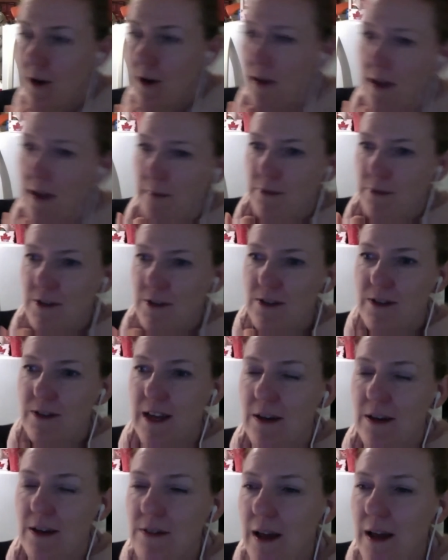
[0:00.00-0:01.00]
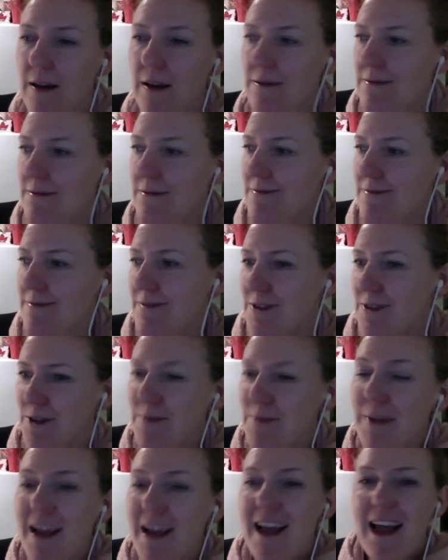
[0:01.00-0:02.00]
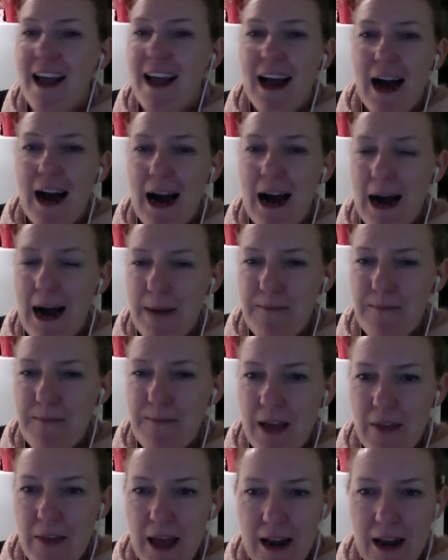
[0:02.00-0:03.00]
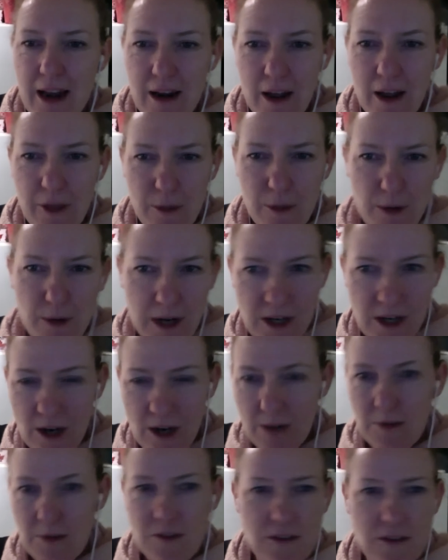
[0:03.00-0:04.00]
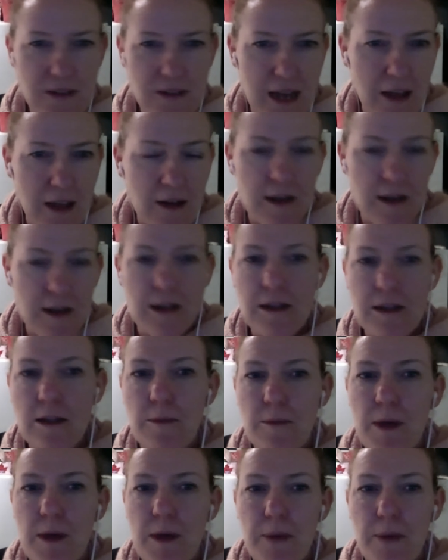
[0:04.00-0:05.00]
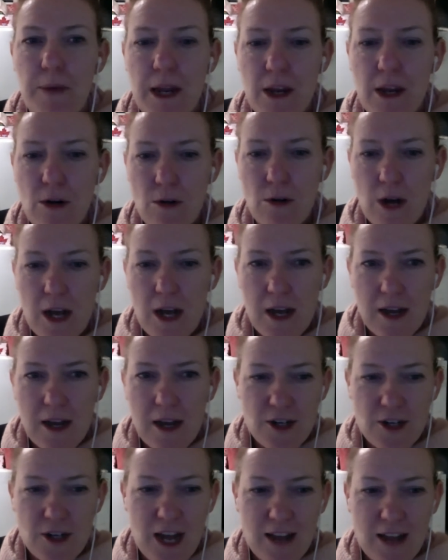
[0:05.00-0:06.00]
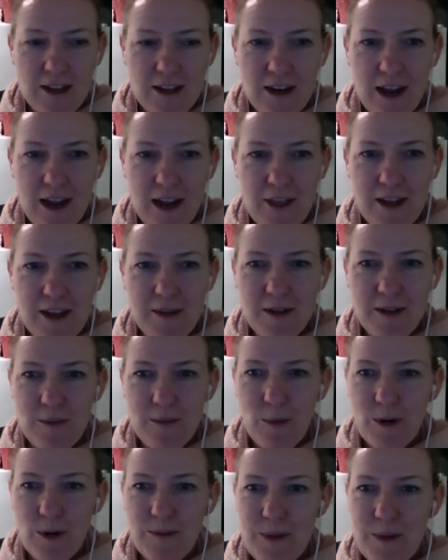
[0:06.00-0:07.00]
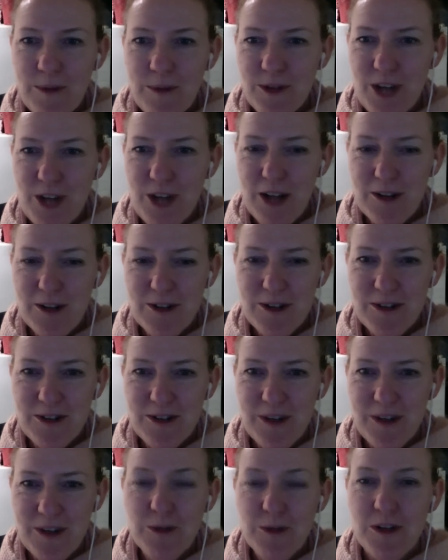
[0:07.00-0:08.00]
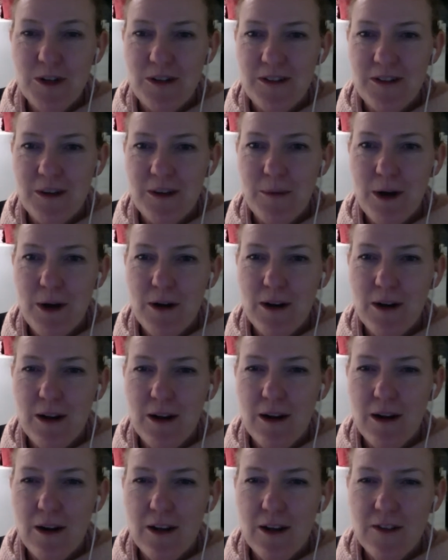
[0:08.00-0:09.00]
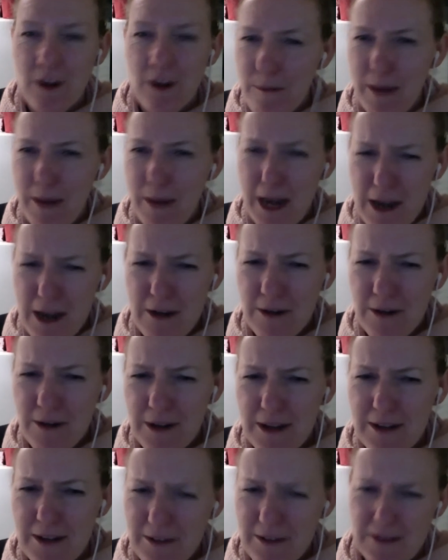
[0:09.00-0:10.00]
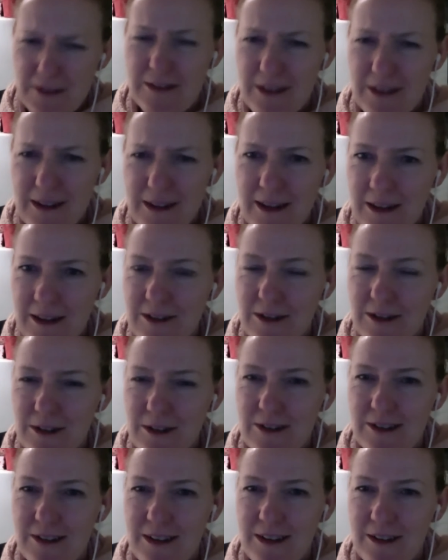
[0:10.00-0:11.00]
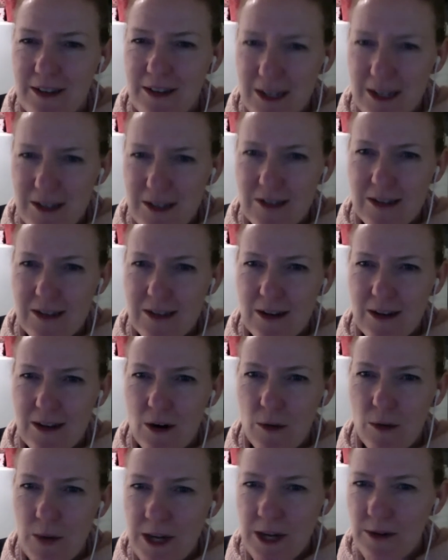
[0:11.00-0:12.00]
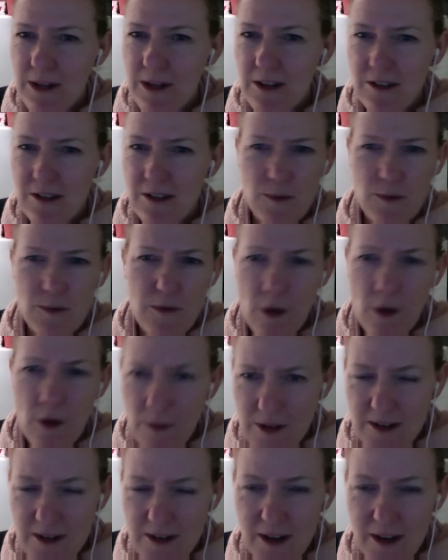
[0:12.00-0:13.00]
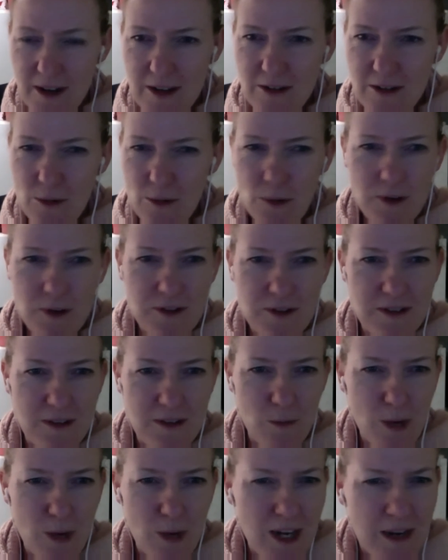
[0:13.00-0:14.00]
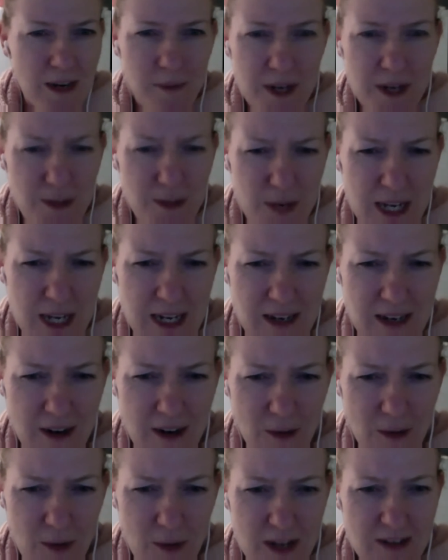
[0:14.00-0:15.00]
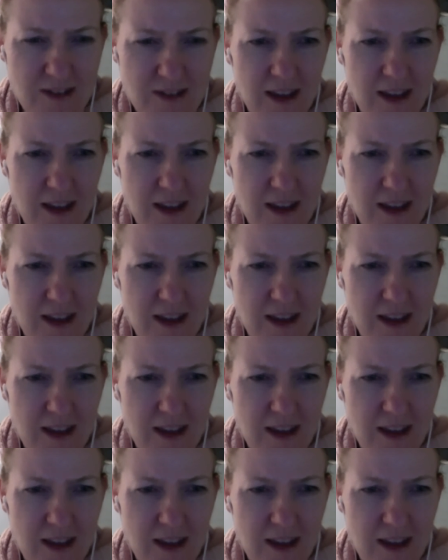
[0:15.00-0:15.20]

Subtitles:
of that till now, that term. And then I think we're going to talk about seasonality in a little bit, but I think it's important people challenge their assumptions about, is our menu in season? Like, seriously, are we doing this because we've always done this, or what can be tweaked? Are we